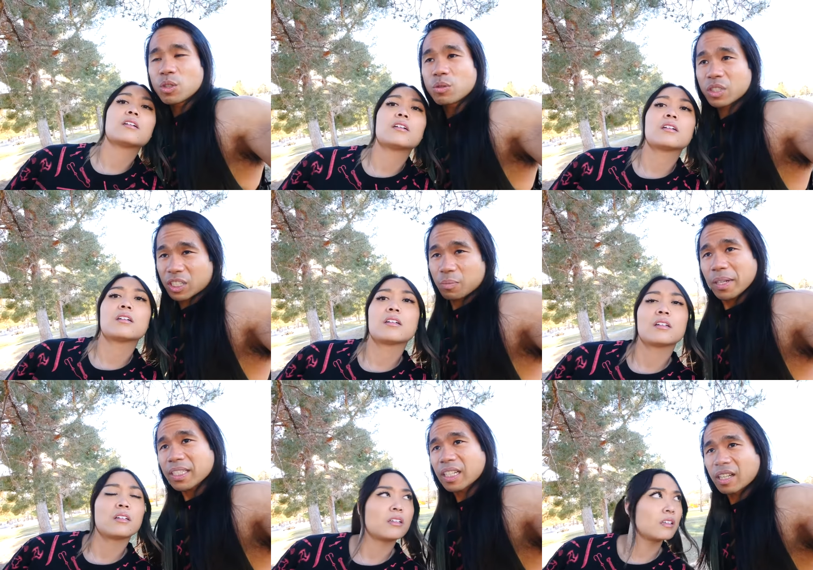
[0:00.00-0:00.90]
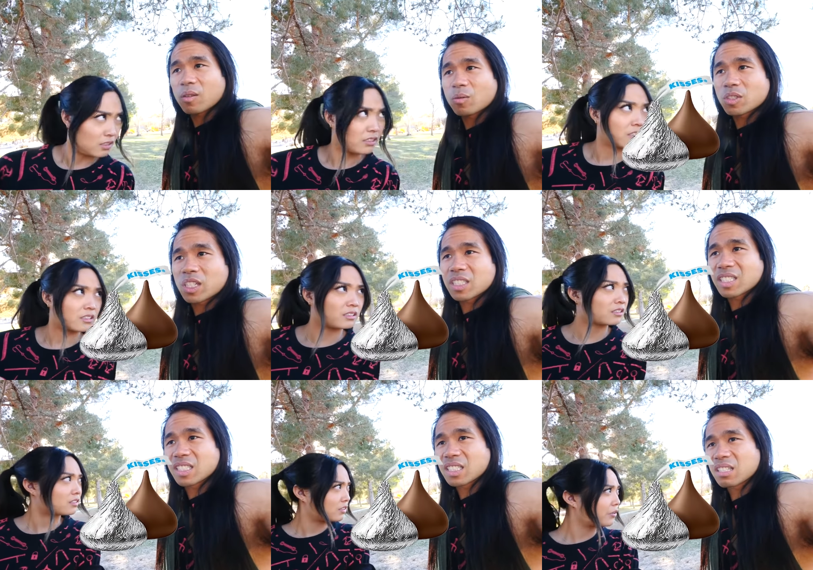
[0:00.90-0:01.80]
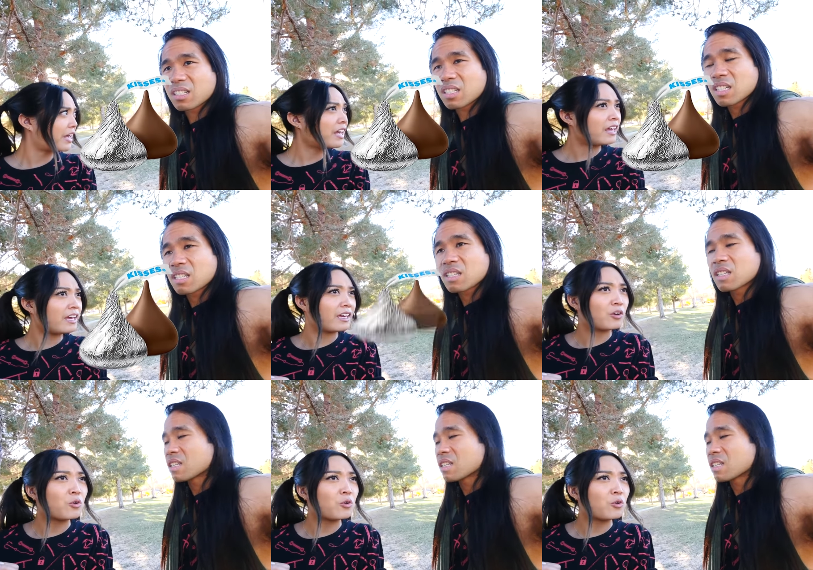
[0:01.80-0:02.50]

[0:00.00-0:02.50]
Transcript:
Speaker 1: She was expecting those kisses. Okay,